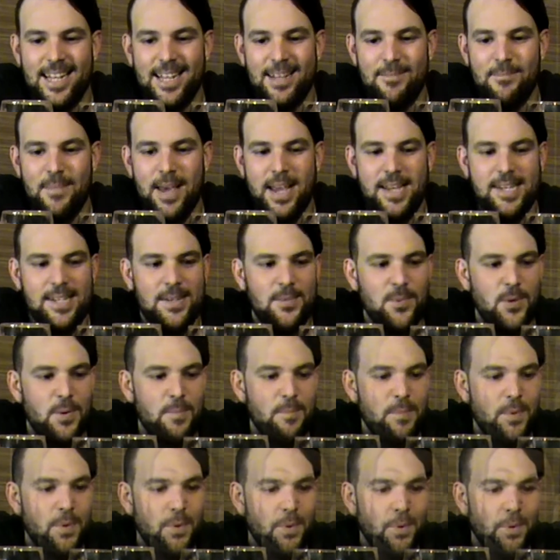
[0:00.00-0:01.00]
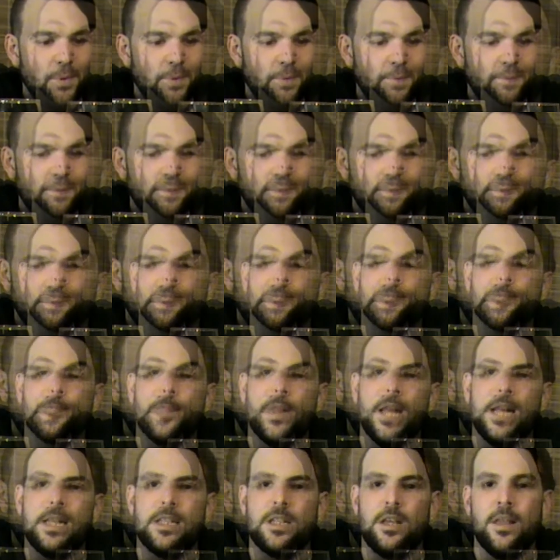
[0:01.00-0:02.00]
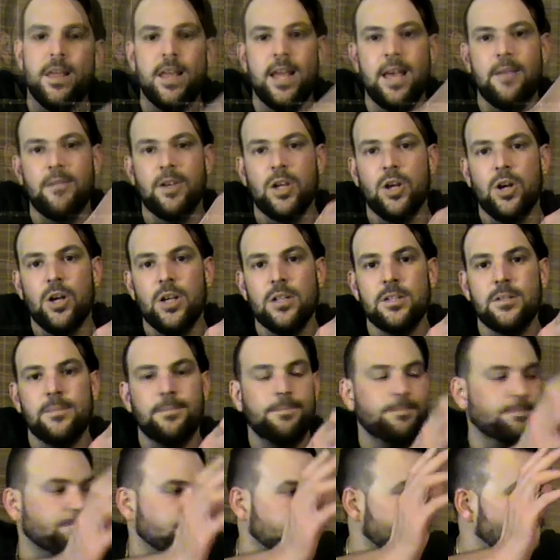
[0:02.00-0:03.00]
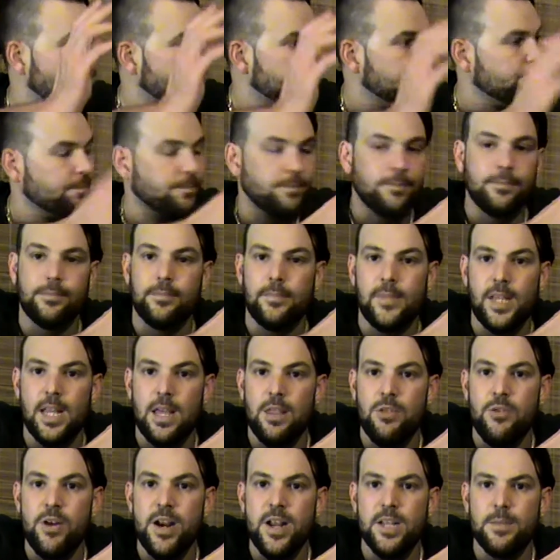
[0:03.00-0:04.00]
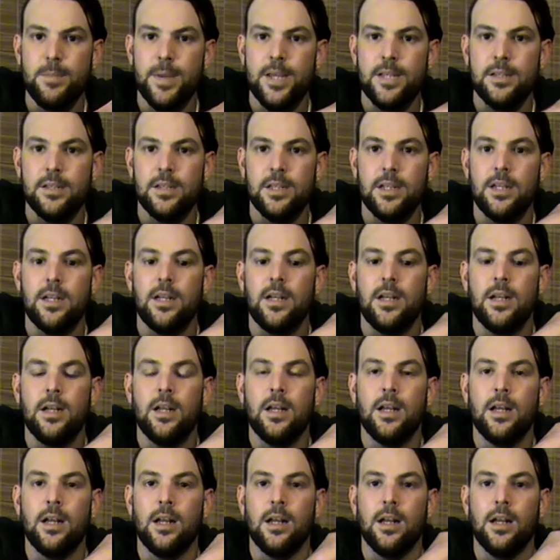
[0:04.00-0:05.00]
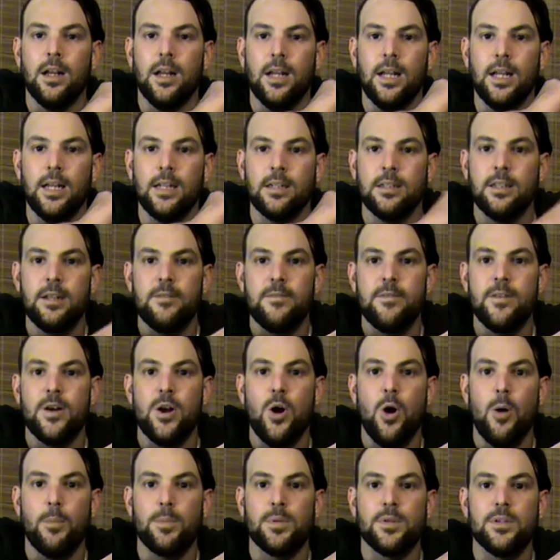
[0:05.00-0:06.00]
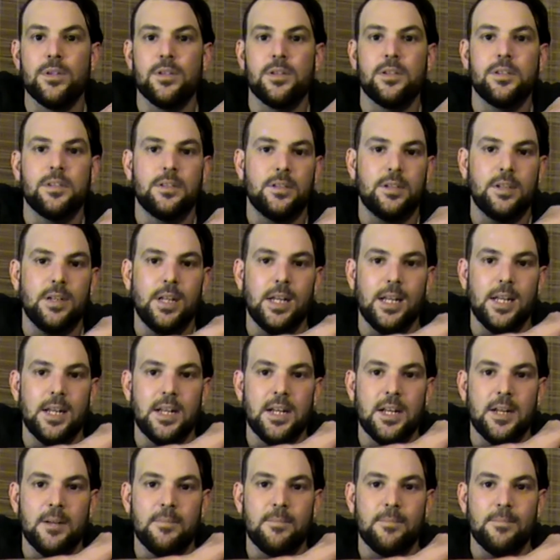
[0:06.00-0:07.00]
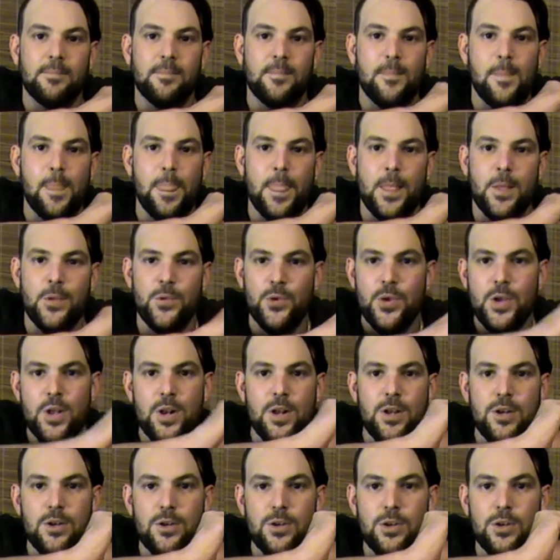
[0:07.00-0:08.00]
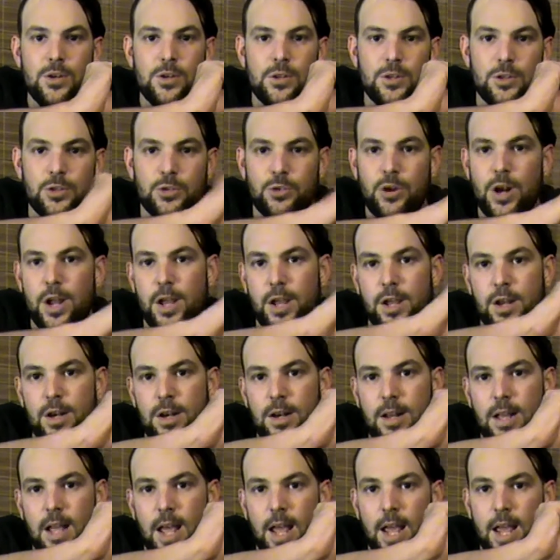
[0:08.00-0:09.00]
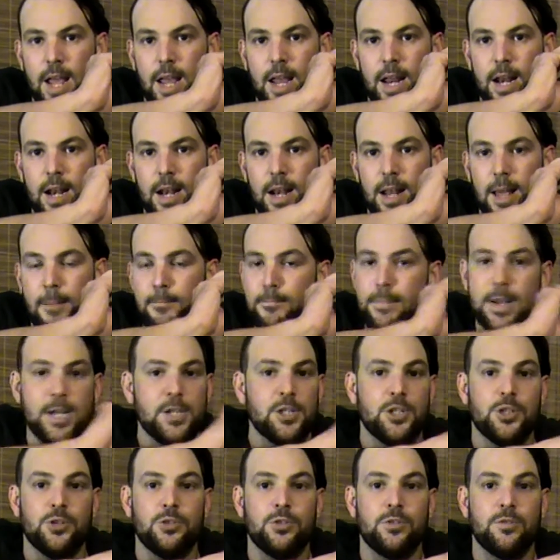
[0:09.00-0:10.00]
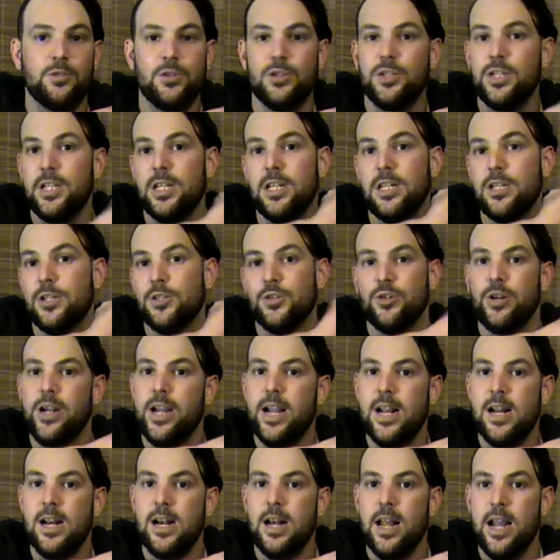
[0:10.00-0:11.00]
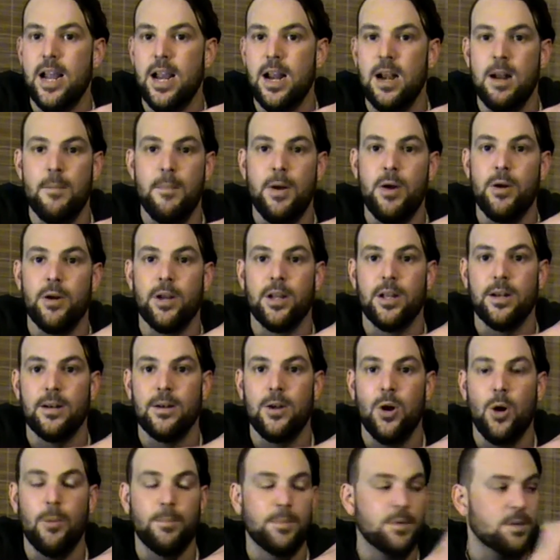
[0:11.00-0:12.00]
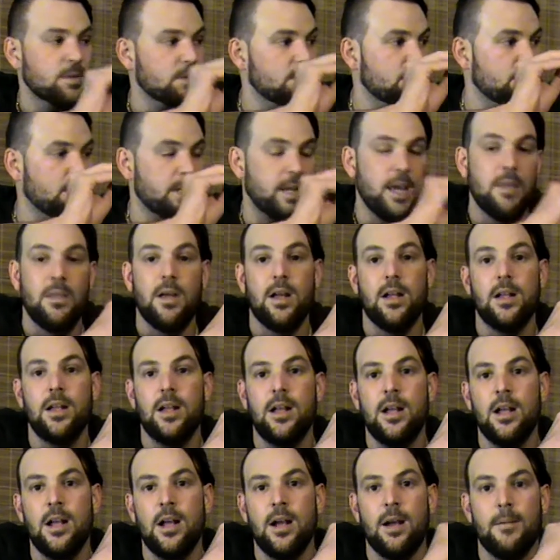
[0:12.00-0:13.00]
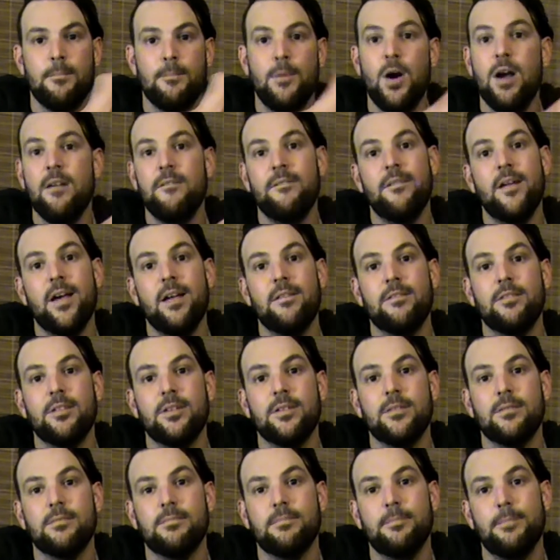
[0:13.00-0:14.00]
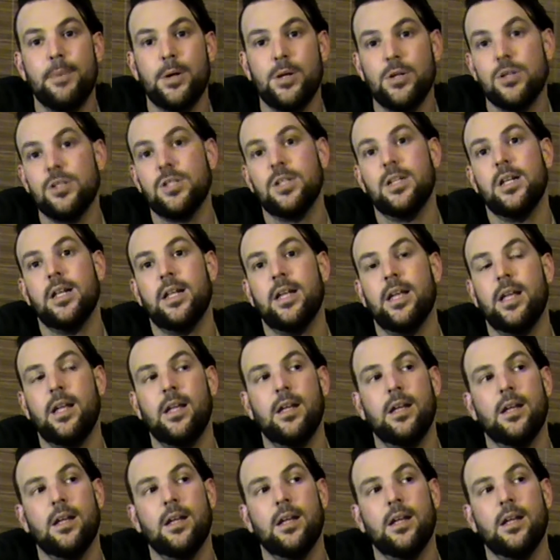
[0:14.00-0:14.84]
makes you want more. So there you have it, guys. 3 SPs, different hops, New Zealand, Australian, and a mixture of New Zealand, Australian and American hops together. My favourite, personally,